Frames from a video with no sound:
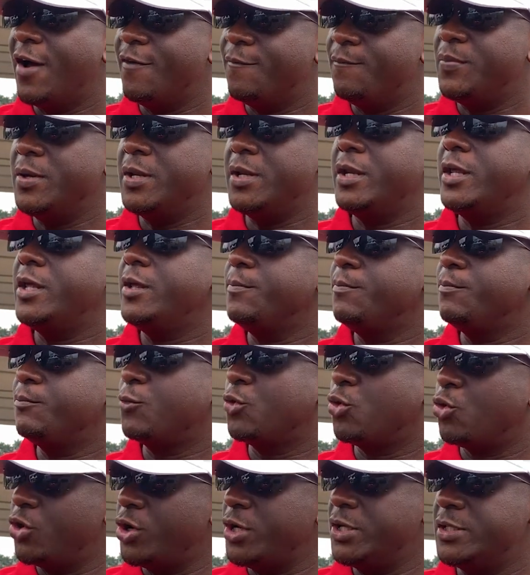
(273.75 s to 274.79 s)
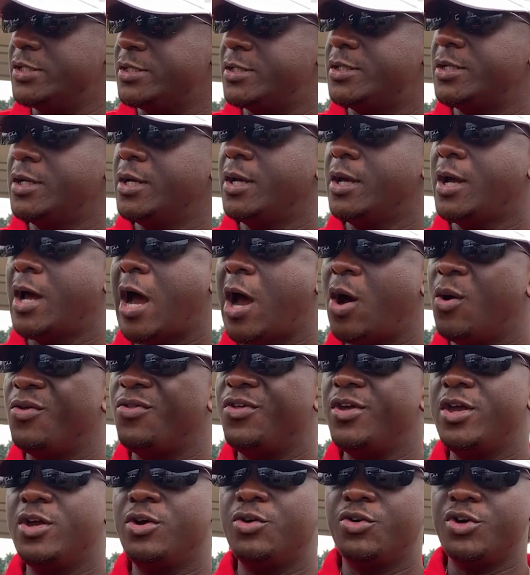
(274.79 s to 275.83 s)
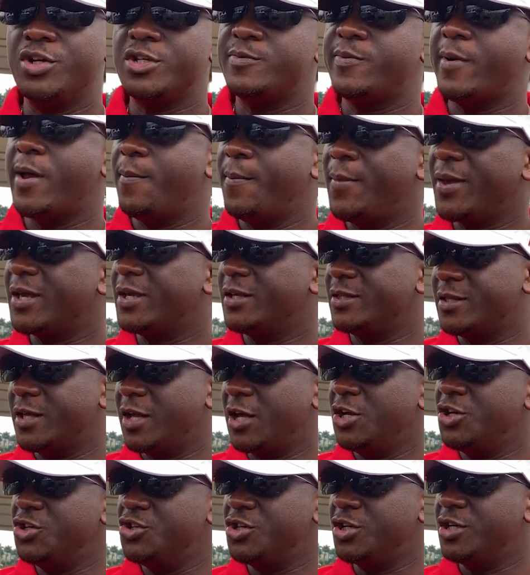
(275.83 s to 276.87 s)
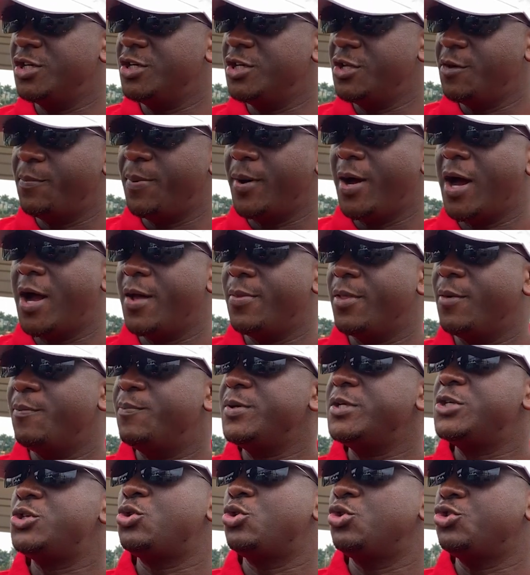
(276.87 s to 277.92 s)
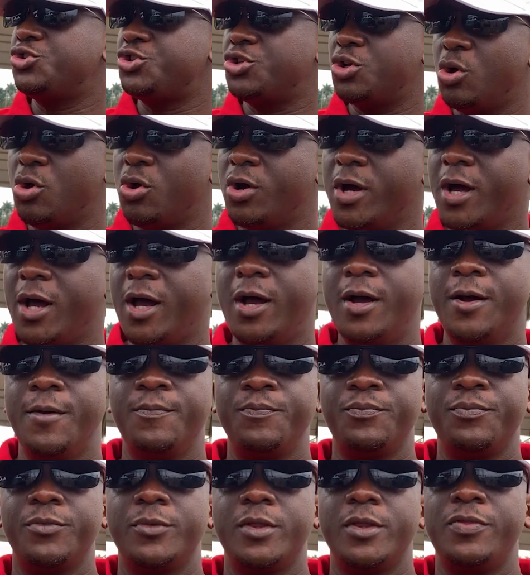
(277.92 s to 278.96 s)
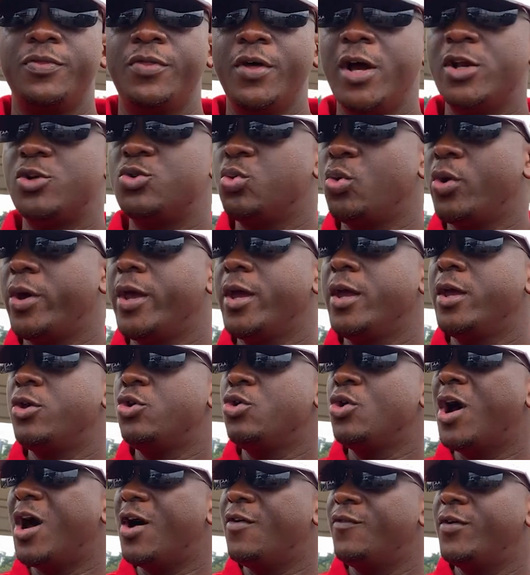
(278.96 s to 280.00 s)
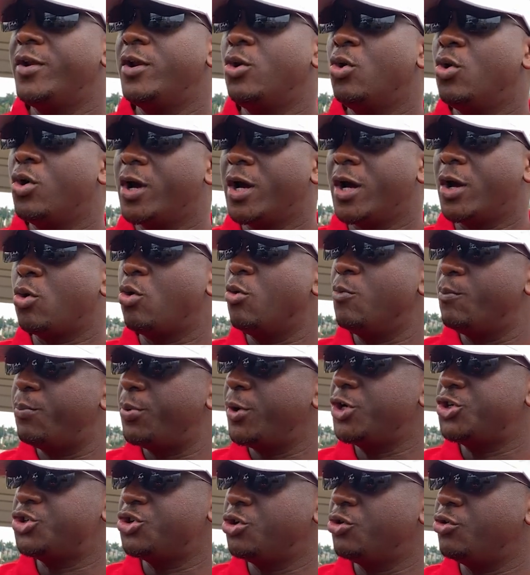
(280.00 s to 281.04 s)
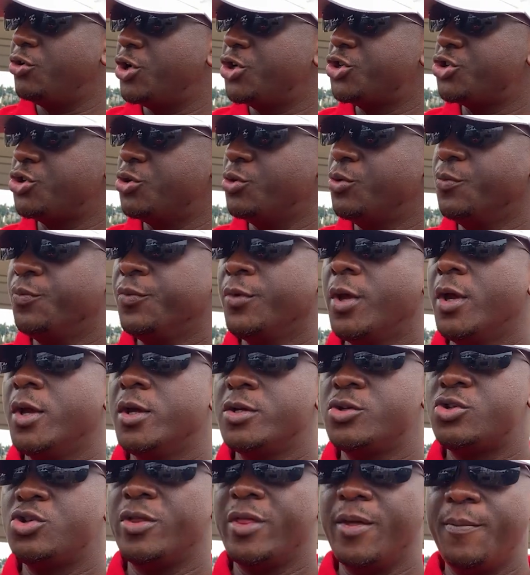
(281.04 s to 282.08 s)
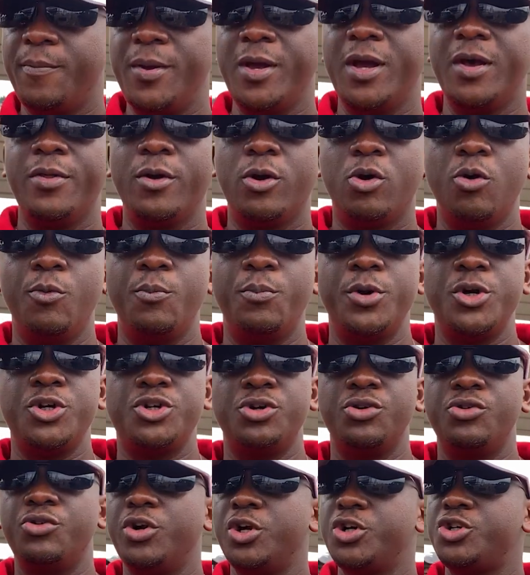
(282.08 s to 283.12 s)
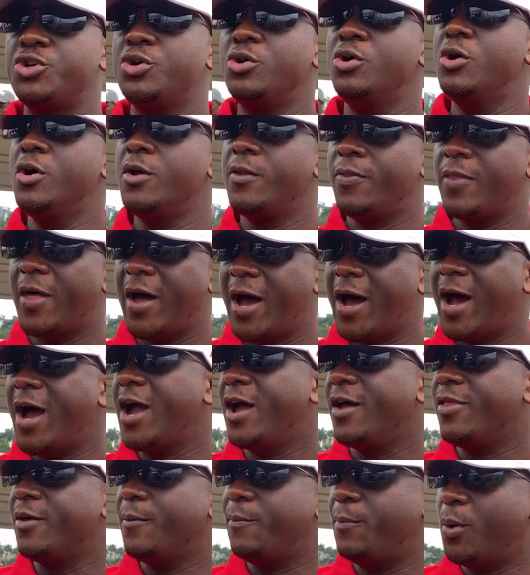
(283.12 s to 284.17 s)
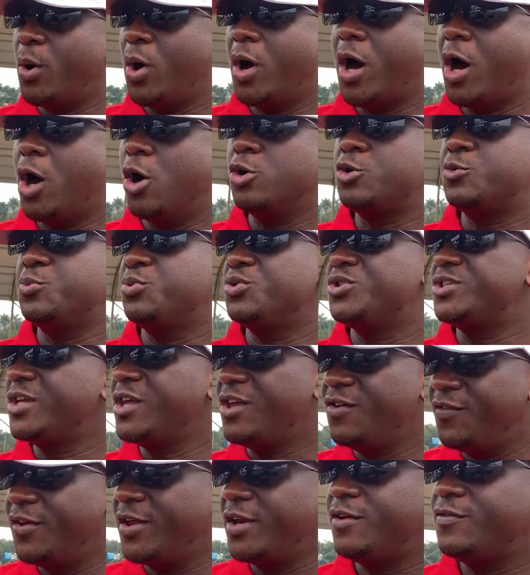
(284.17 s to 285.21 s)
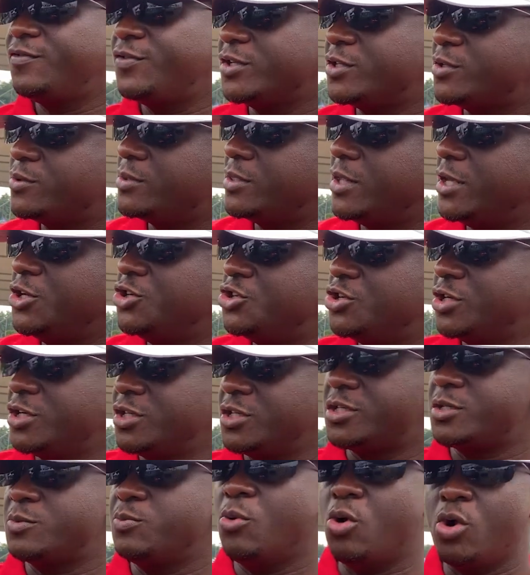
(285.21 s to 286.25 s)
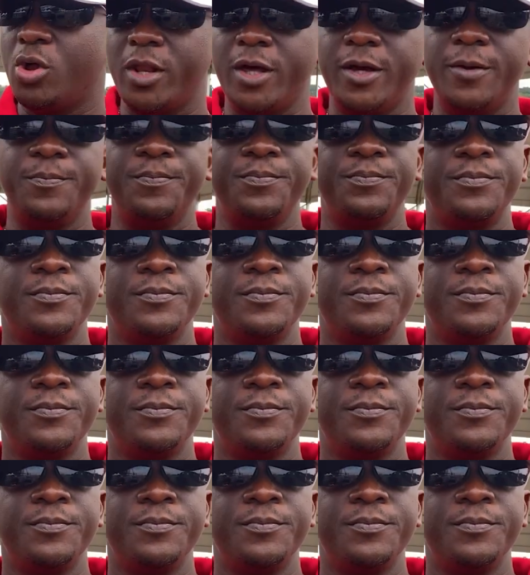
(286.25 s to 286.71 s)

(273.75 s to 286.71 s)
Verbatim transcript: have been increased. How they increase by making the engine deeper and the pistons longer. That mm-hmm. way you have a longer compression mm-hmm. ratio. So the bigger the compression ratio, the higher the power output, even if the engine is smaller.